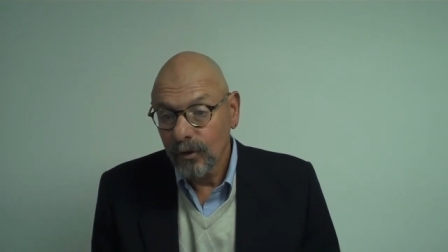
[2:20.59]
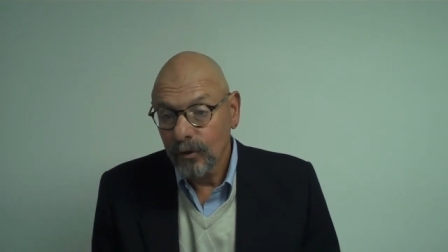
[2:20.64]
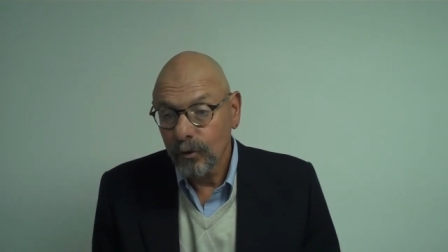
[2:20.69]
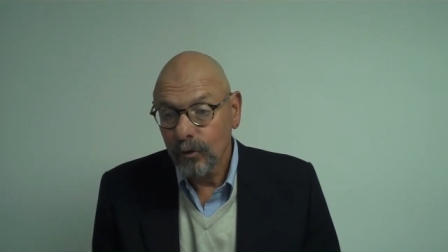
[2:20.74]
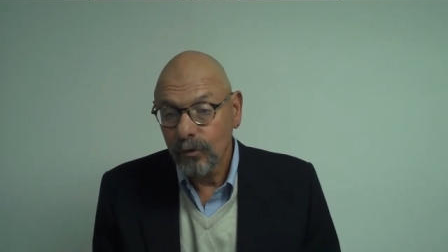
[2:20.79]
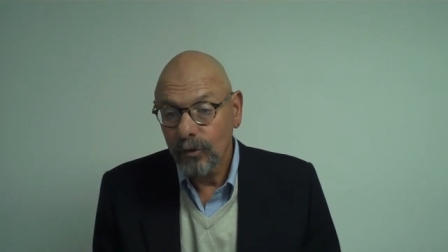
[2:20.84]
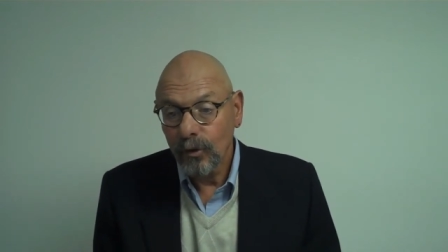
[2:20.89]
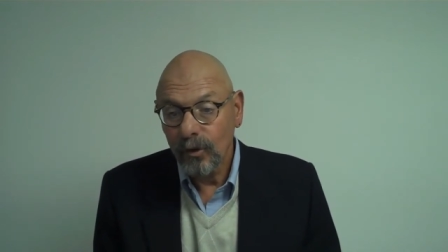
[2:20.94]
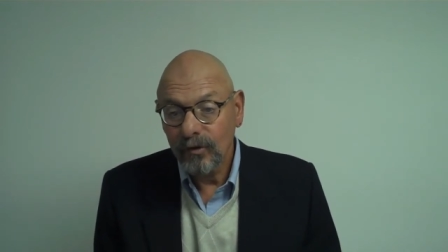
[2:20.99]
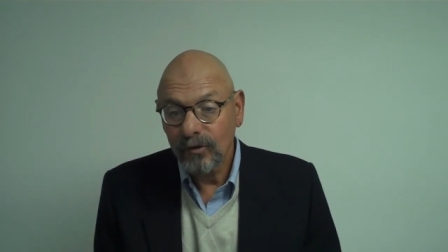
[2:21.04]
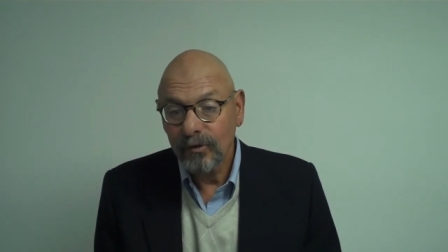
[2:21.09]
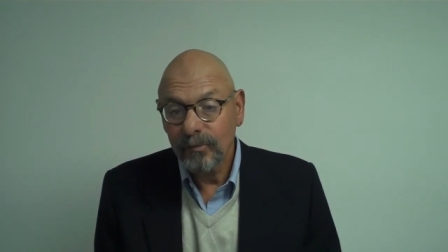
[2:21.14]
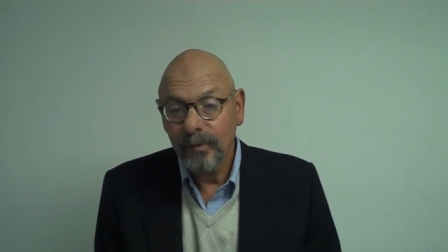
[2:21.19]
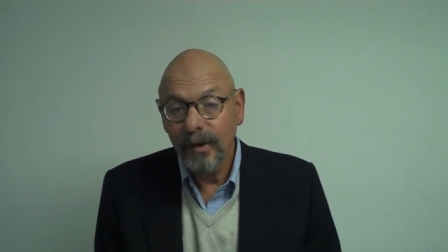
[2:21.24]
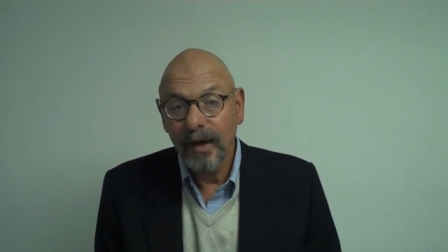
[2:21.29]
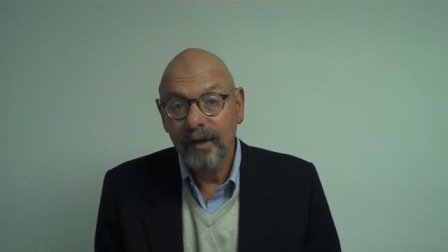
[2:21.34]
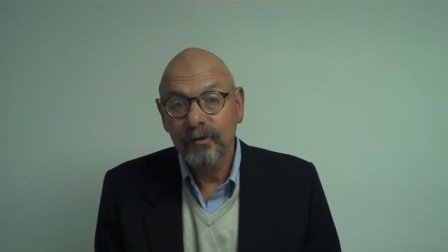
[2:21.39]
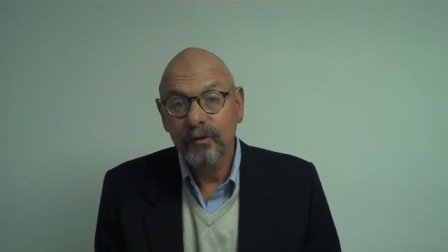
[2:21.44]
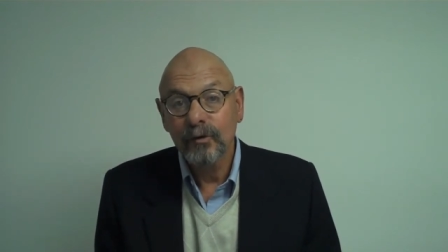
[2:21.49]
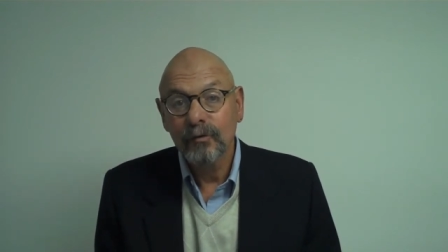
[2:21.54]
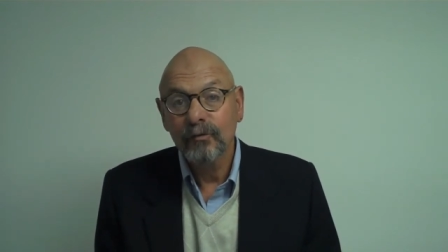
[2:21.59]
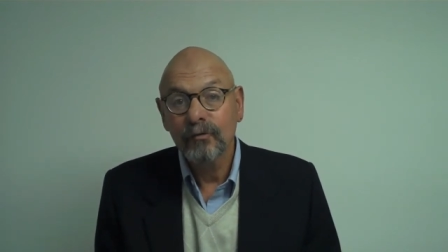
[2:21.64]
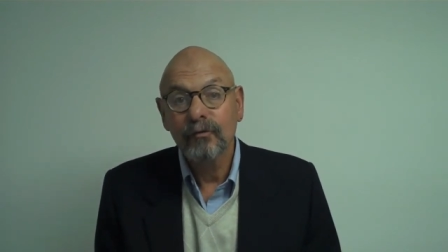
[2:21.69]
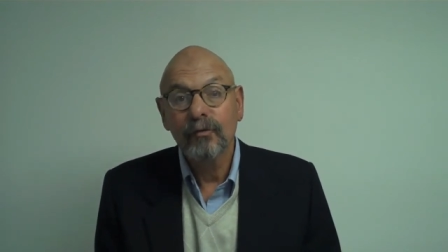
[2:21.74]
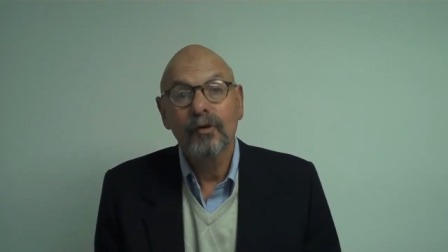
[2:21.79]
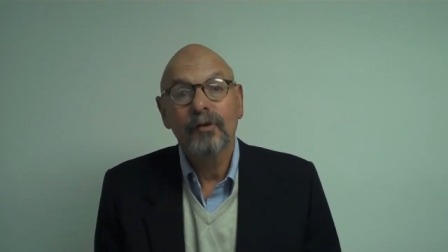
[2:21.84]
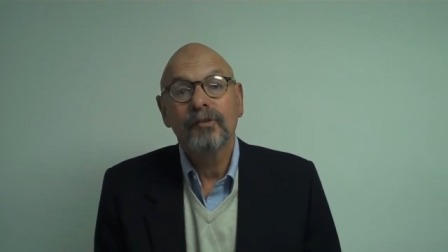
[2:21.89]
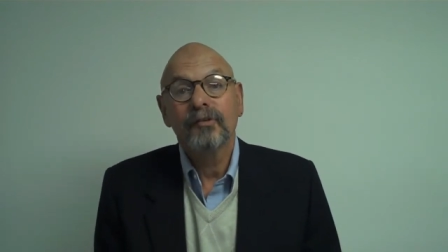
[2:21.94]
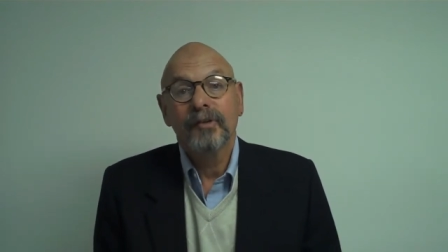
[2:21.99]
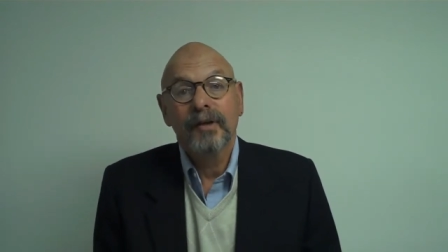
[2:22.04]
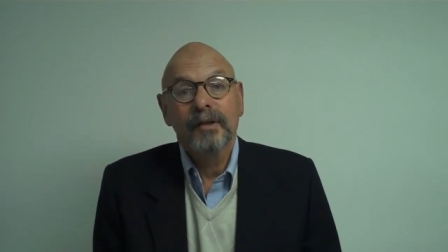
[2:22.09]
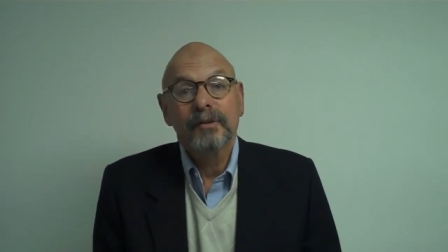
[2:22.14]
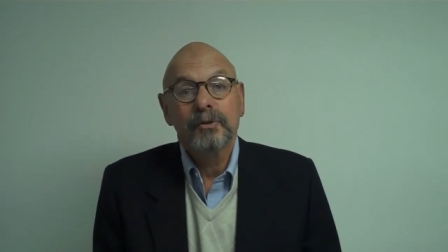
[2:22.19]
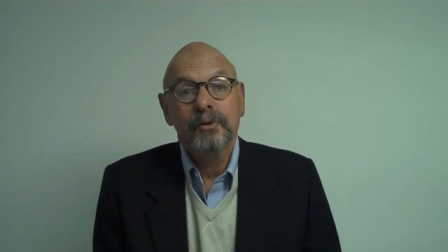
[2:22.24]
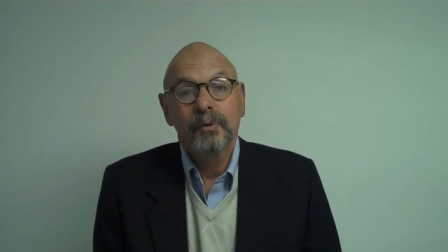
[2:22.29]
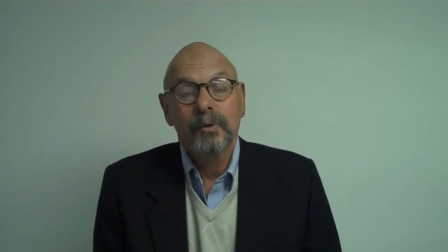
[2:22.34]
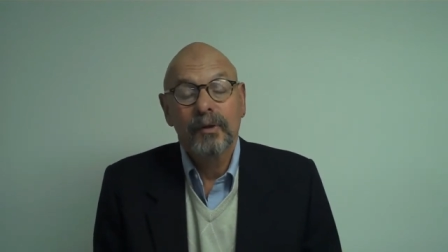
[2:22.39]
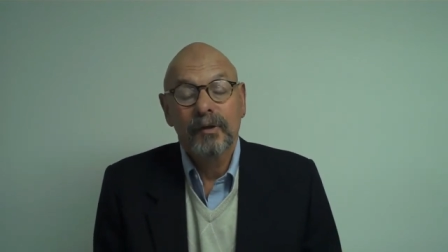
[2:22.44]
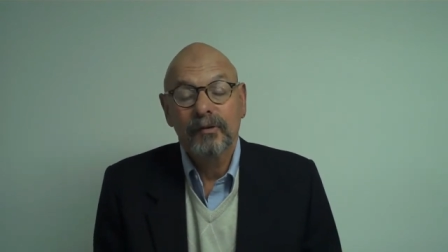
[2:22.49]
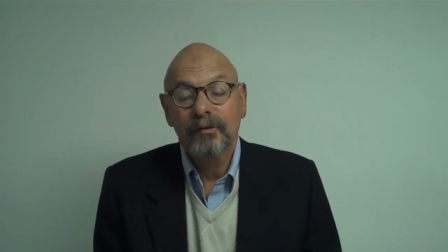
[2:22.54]
Your thoughts about your first
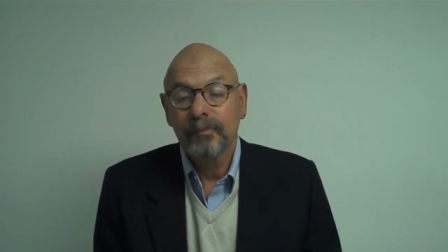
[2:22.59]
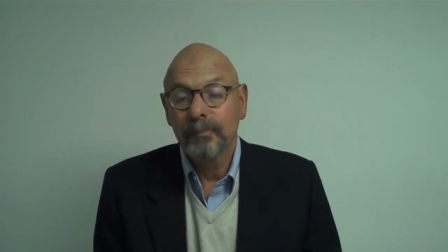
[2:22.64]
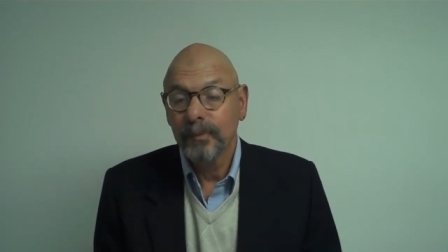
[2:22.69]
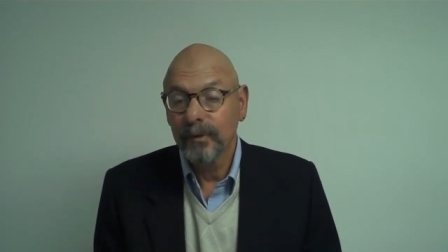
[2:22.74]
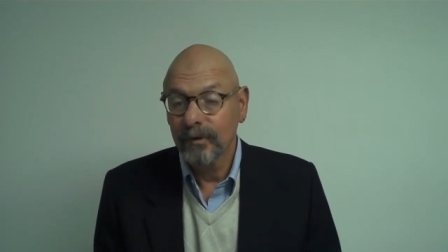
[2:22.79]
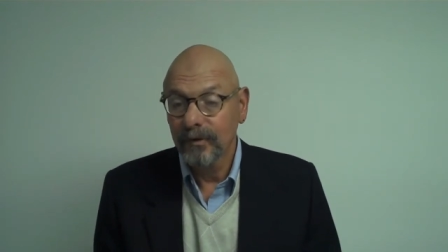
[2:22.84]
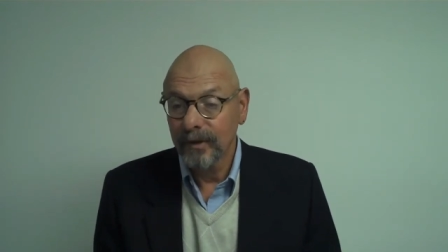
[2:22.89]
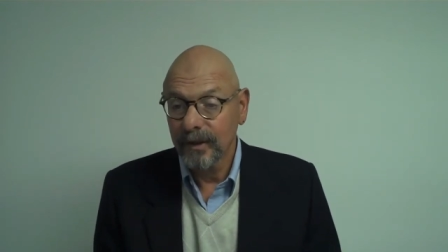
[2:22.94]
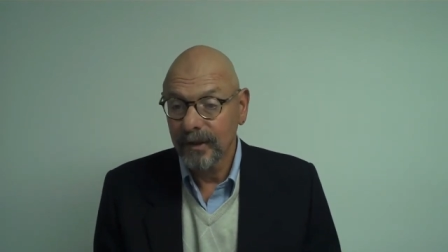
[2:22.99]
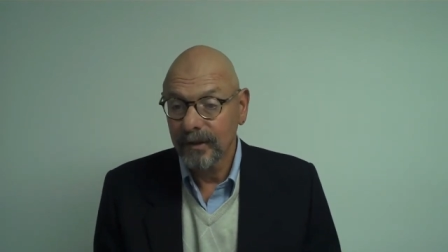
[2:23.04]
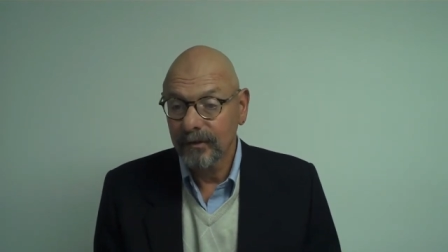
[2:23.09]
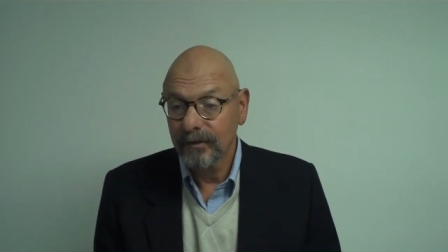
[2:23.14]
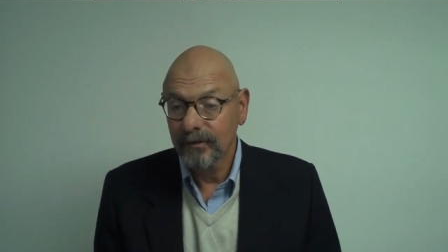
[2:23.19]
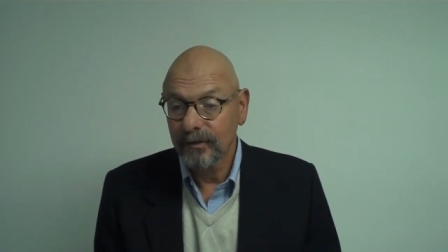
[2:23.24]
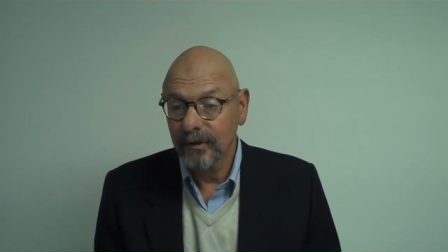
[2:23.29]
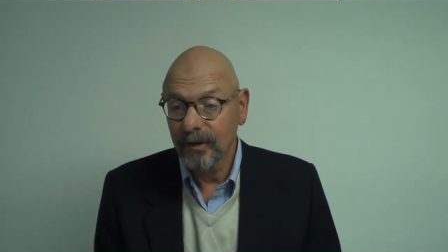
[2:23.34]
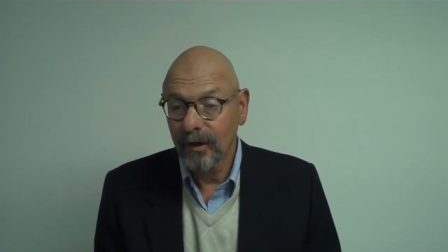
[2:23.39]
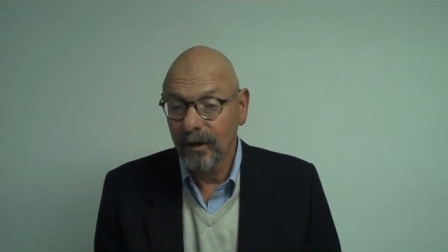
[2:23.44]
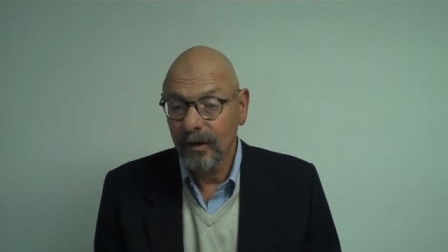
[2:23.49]
sexual experience